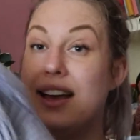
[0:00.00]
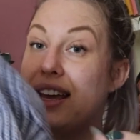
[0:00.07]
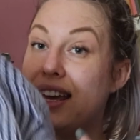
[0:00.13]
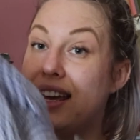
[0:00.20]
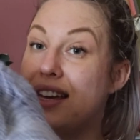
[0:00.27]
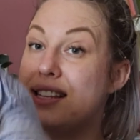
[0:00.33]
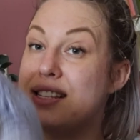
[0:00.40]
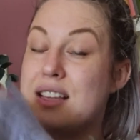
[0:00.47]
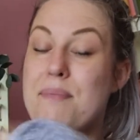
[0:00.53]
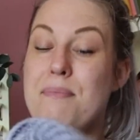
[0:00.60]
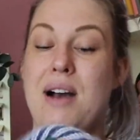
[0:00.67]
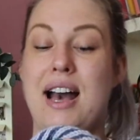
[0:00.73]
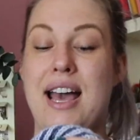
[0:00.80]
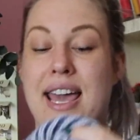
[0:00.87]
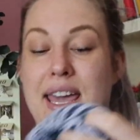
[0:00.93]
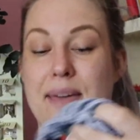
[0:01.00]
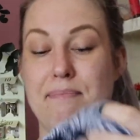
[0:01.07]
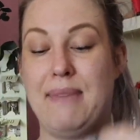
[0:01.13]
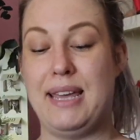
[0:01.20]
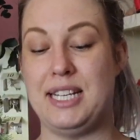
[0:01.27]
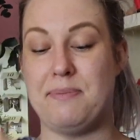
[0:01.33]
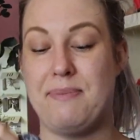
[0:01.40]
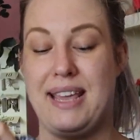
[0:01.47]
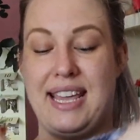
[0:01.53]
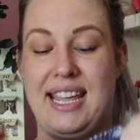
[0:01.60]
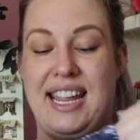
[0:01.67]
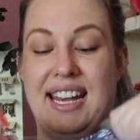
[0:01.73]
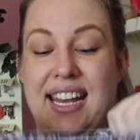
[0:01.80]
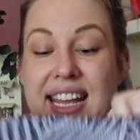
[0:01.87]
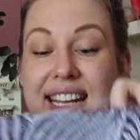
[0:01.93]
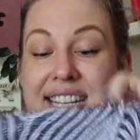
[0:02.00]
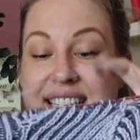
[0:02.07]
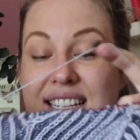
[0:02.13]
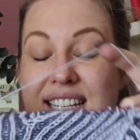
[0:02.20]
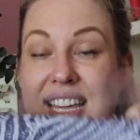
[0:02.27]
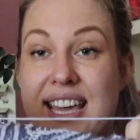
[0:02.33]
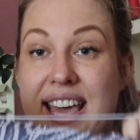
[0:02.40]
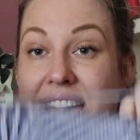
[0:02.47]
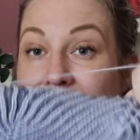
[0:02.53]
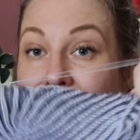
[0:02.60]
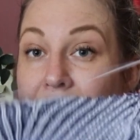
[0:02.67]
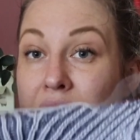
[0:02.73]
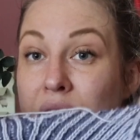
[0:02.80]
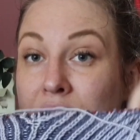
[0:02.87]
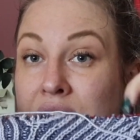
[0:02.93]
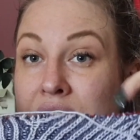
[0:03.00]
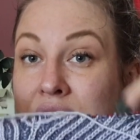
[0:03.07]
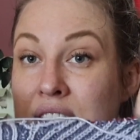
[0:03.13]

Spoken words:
is my Meet Me in Italy cowl.